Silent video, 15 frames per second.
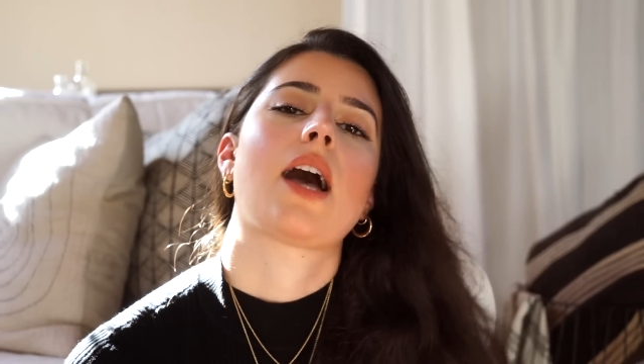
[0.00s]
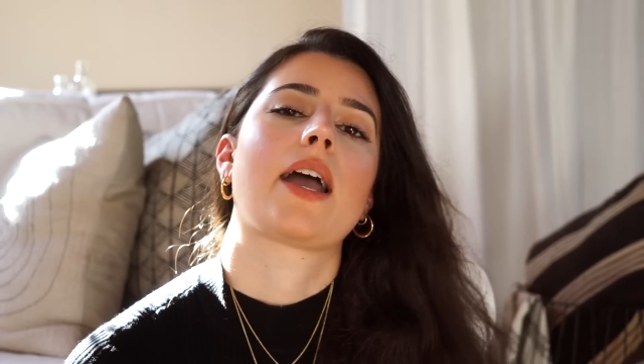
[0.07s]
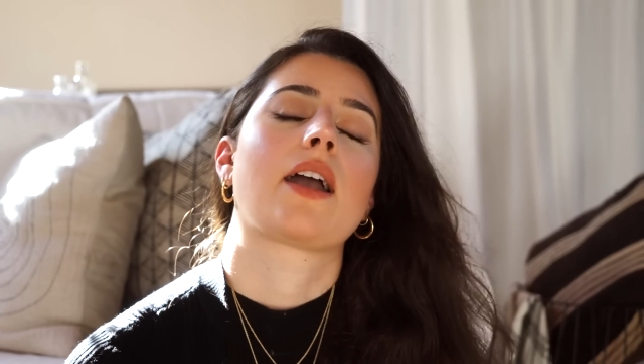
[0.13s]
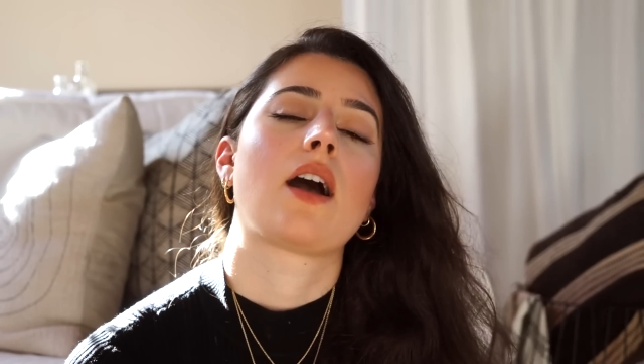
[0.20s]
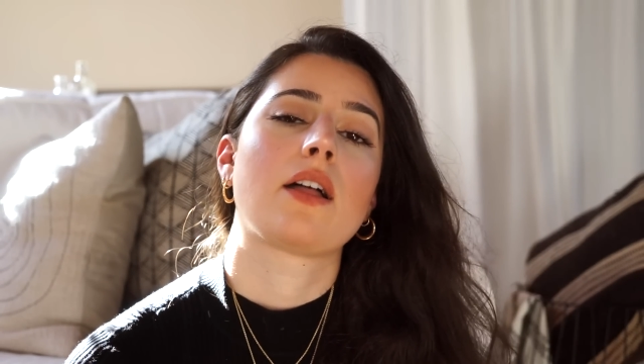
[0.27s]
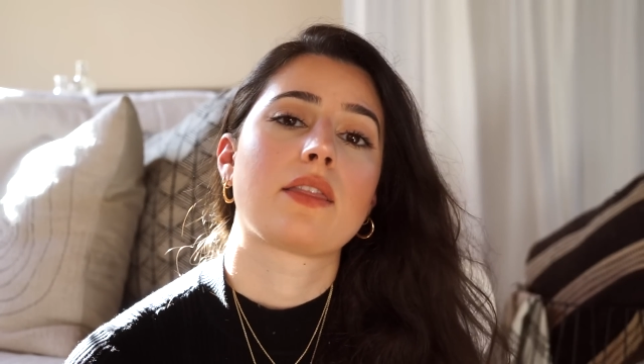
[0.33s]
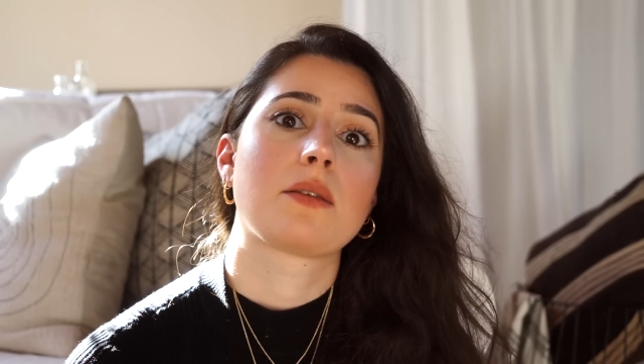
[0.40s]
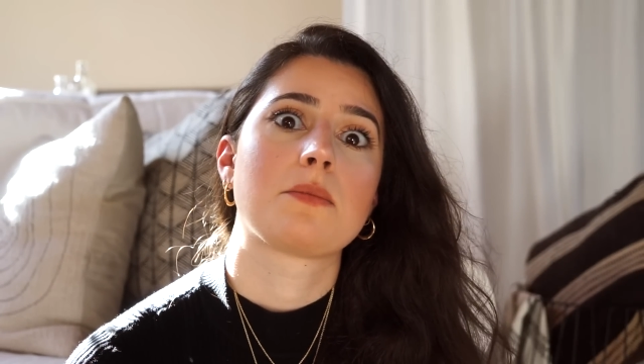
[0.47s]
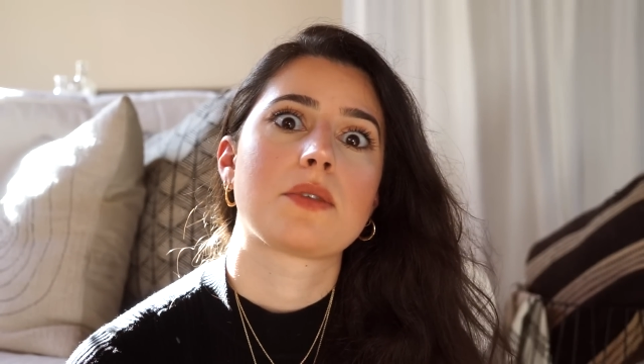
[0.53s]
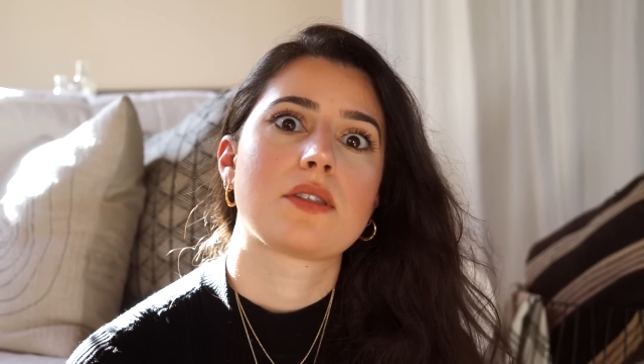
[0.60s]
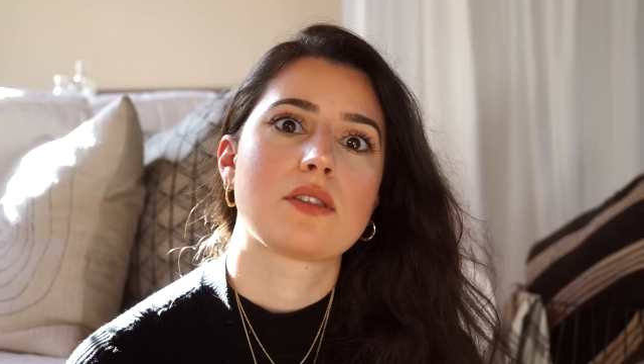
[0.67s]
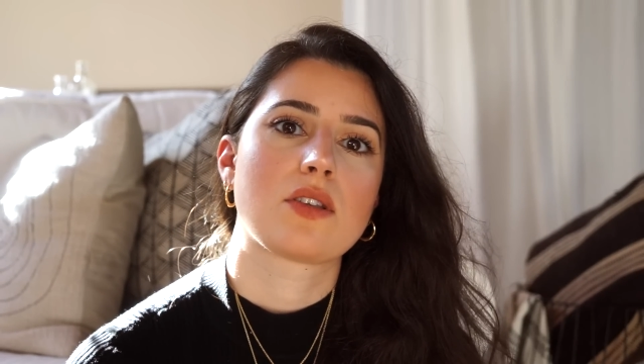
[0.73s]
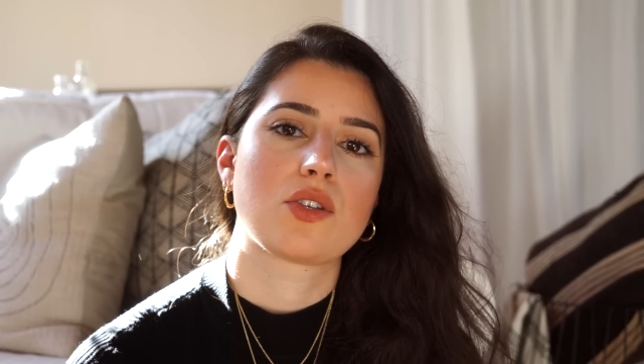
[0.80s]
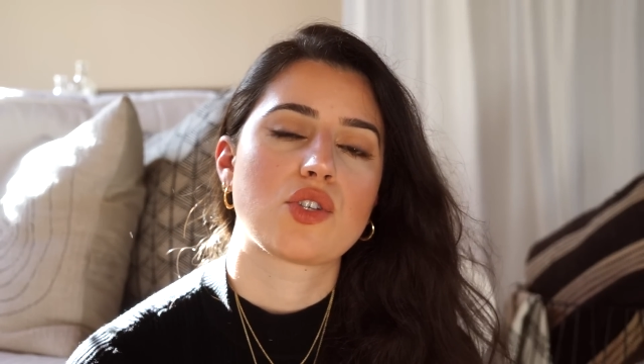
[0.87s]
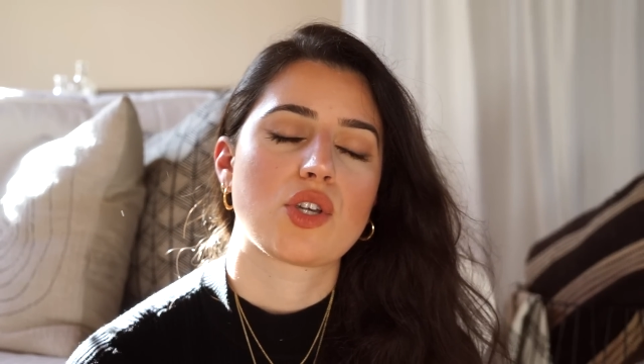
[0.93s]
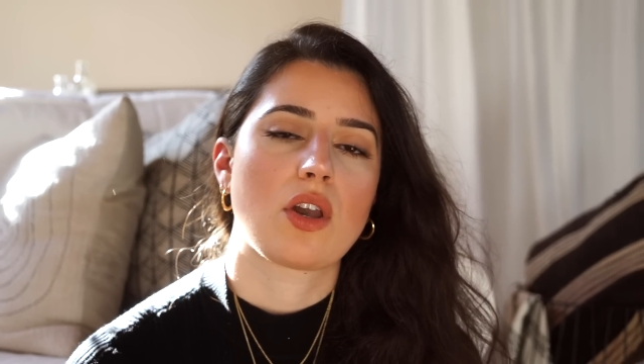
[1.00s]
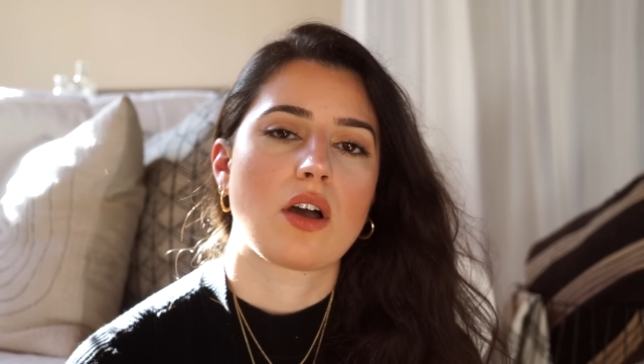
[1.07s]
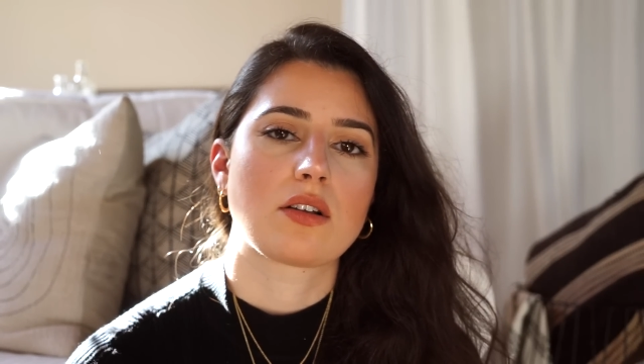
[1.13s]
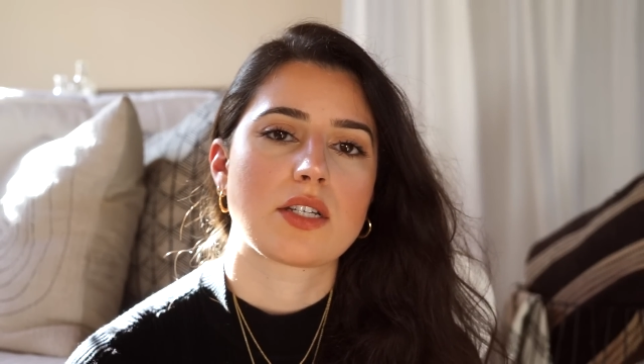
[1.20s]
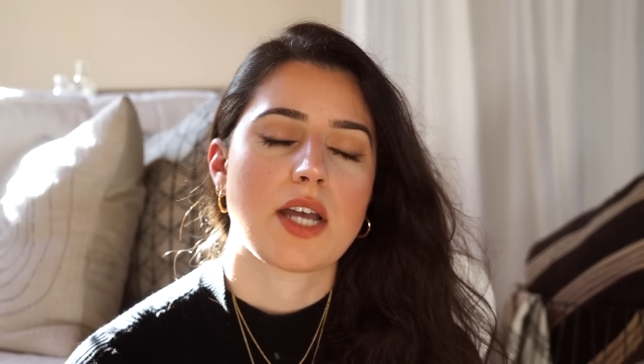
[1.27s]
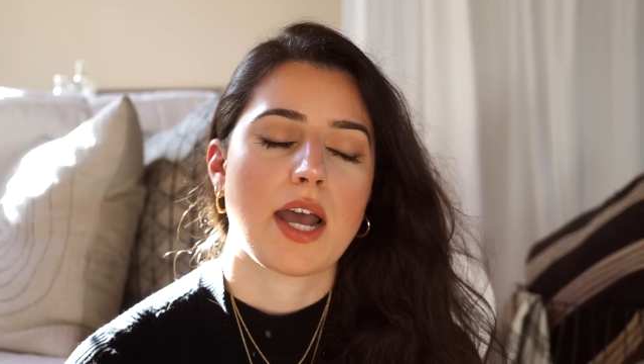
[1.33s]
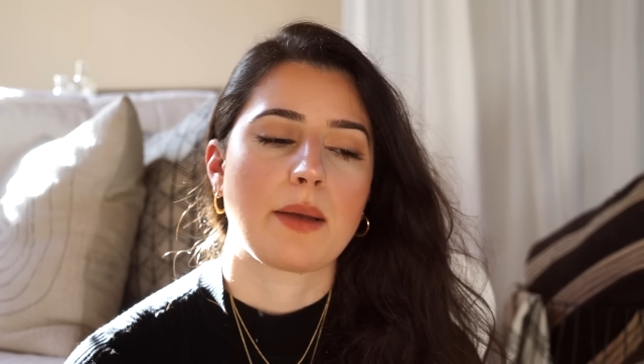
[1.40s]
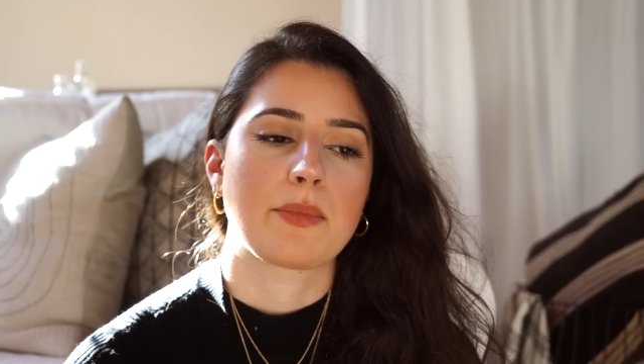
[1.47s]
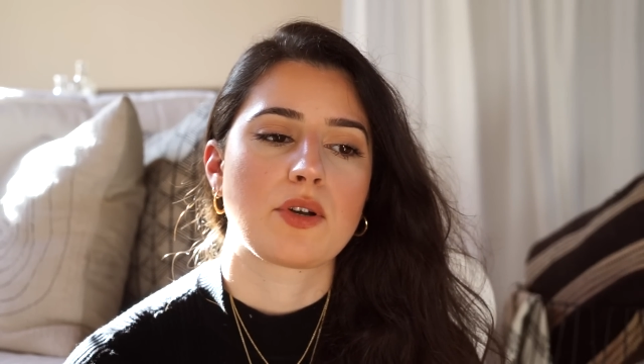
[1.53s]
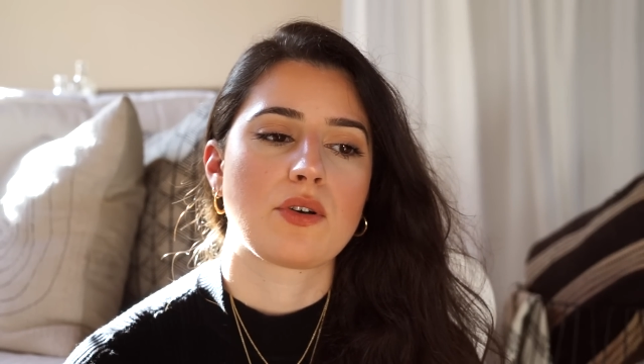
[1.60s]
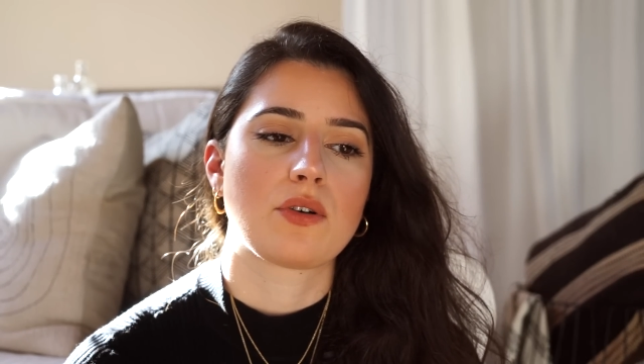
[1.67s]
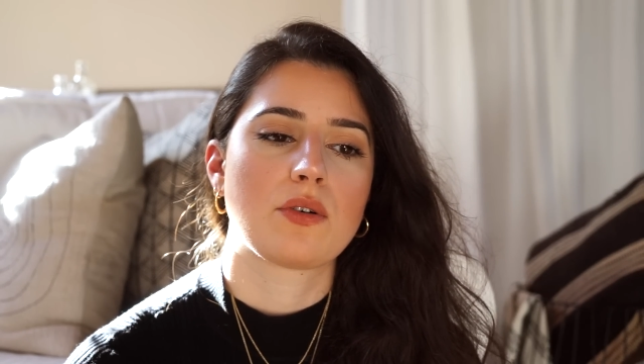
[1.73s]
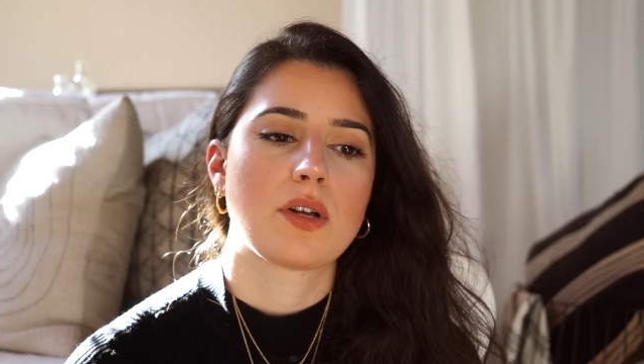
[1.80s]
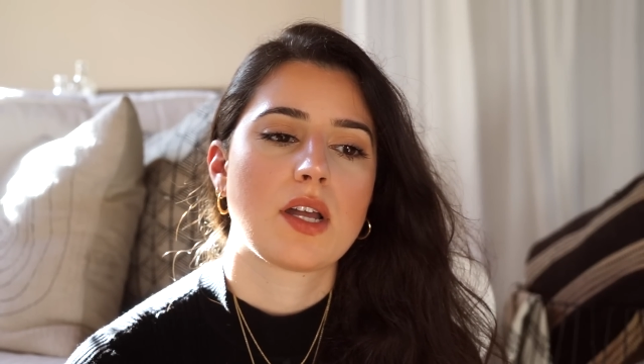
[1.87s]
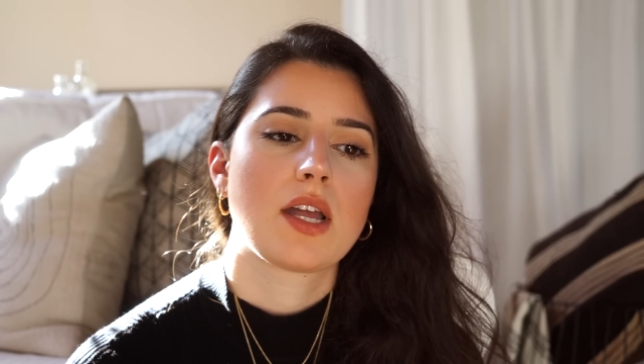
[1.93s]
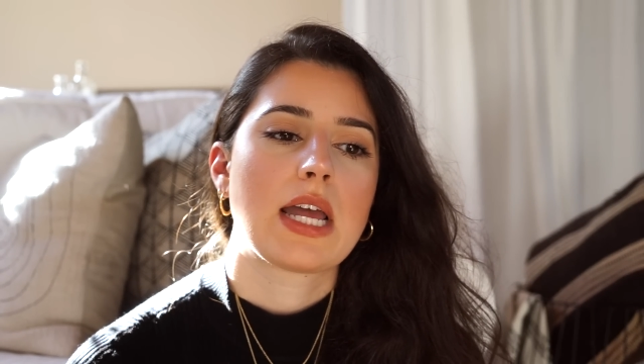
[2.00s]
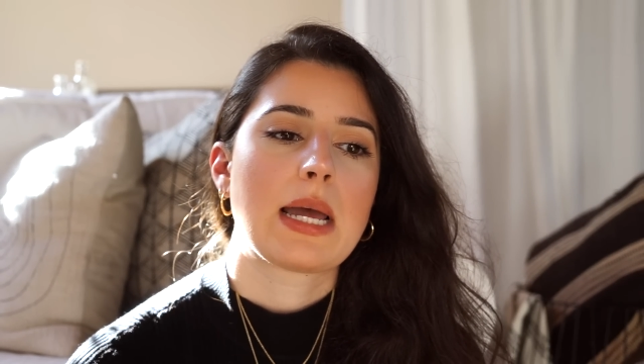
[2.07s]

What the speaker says: I got them such a long time ago,